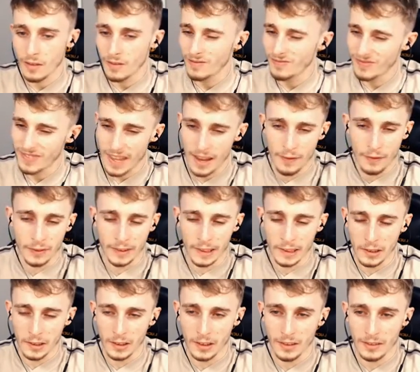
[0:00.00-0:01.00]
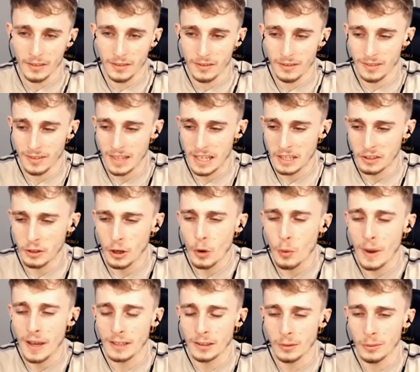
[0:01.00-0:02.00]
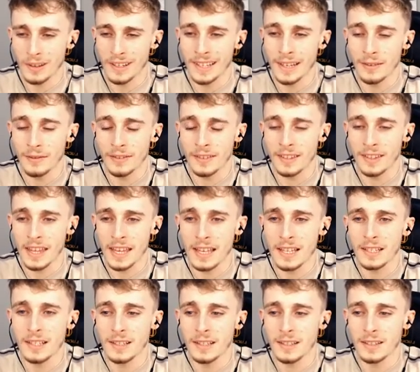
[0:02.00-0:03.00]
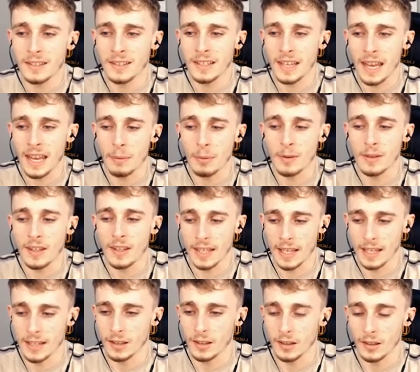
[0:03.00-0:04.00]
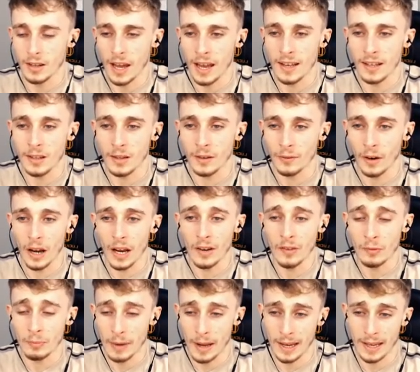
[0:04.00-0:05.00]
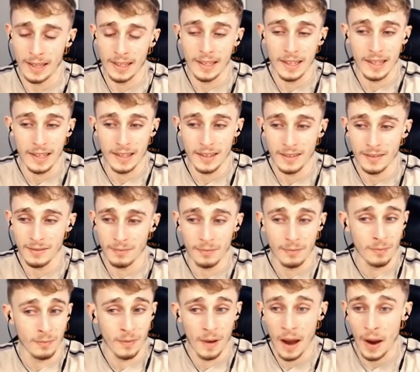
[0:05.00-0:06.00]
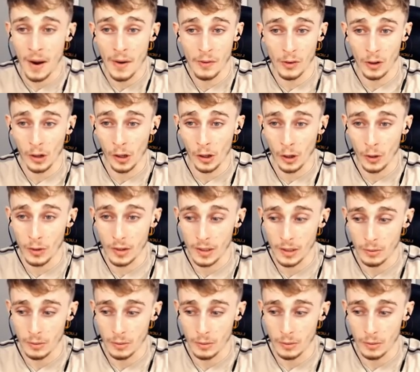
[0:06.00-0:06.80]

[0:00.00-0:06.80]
Definitely not. There's no way someone lived this deep in the desert and survived back in however long ago this was.